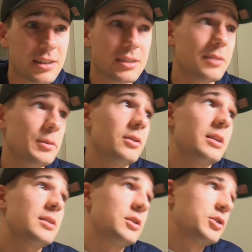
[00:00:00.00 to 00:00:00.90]
something like
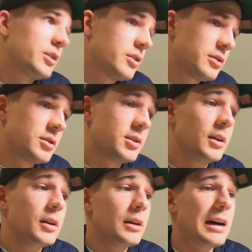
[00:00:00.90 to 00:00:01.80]
Sunshine Coast,
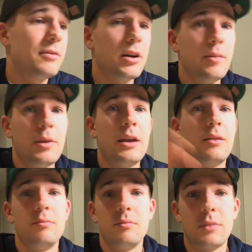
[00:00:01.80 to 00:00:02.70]
Half
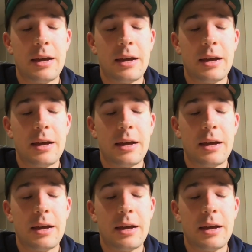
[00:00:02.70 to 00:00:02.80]
Ironman,